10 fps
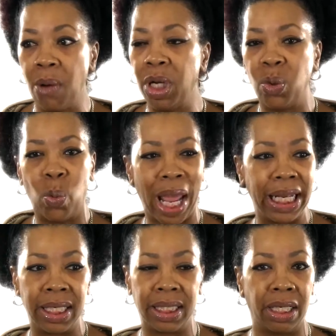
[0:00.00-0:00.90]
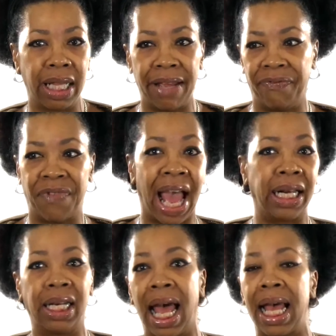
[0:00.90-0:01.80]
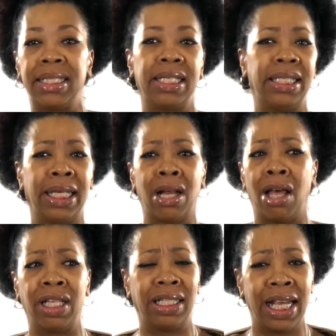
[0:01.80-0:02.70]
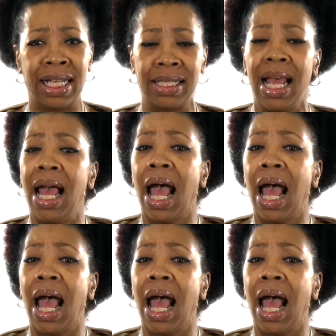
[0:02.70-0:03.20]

I wouldn't wait until they finalized and did all the tests.